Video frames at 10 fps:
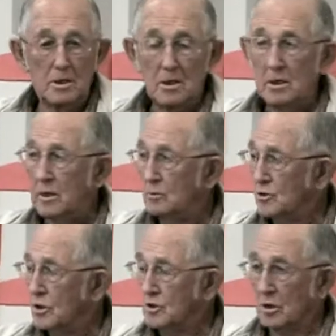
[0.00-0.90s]
It was
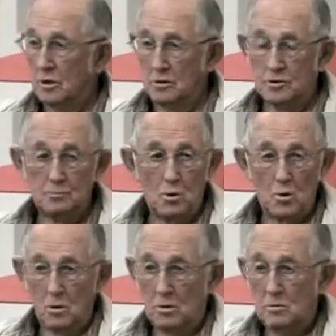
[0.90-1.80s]
just a little
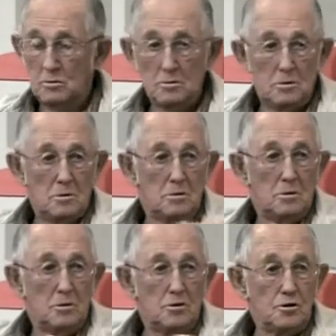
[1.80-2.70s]
small
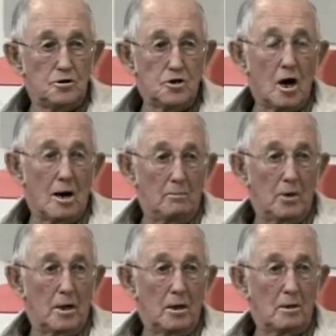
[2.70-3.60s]
shop
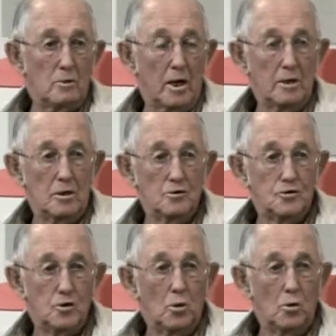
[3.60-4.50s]
there, had little
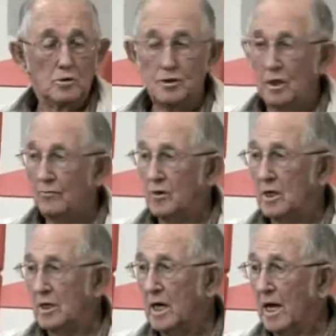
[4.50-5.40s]
store stuff in it,
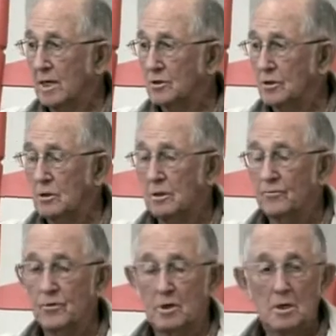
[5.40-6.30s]
canned stuff,
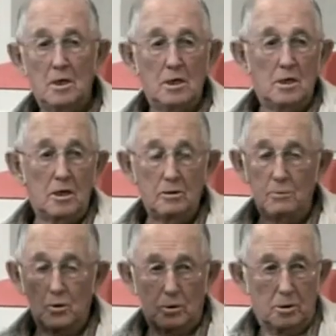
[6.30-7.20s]
and he
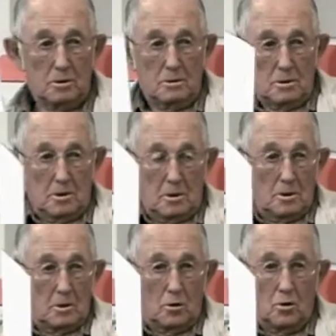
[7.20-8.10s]
built a
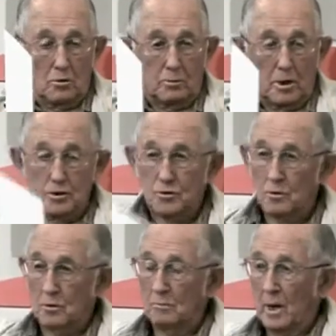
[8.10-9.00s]
long place on
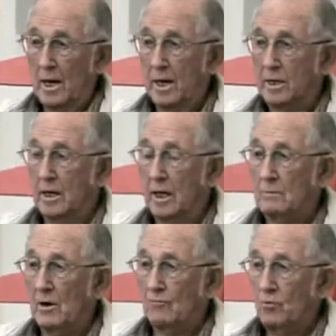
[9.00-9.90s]
the back and had
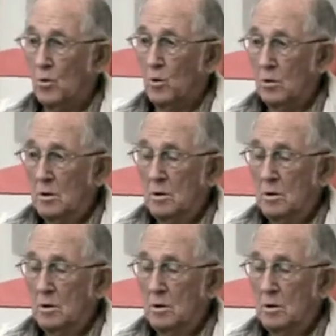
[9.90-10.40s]
about four